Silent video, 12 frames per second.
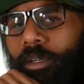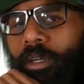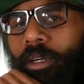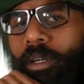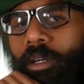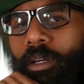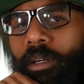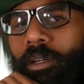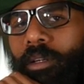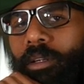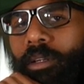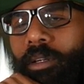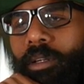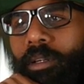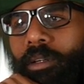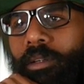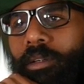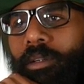
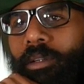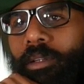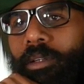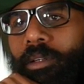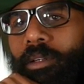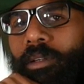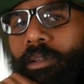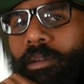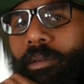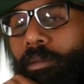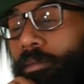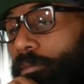Nobody speaks.